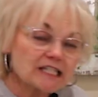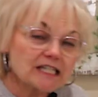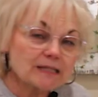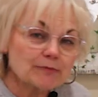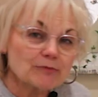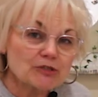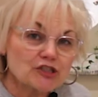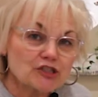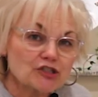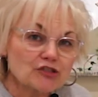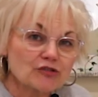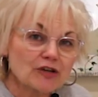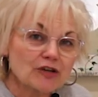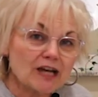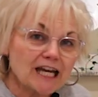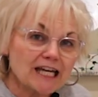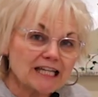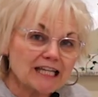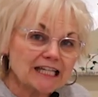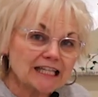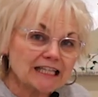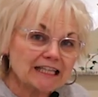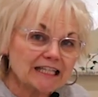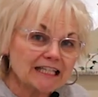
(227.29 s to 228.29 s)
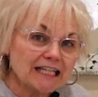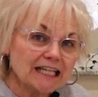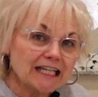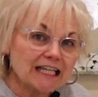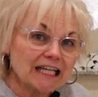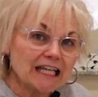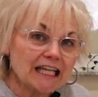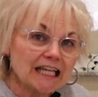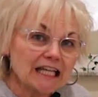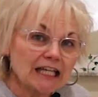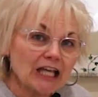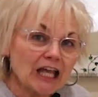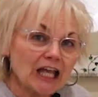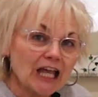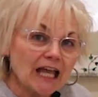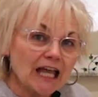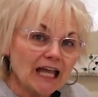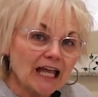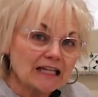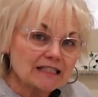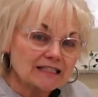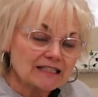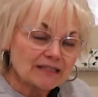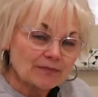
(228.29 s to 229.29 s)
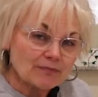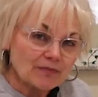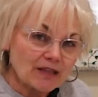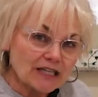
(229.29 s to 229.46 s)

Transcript: demonstrate cleaning and some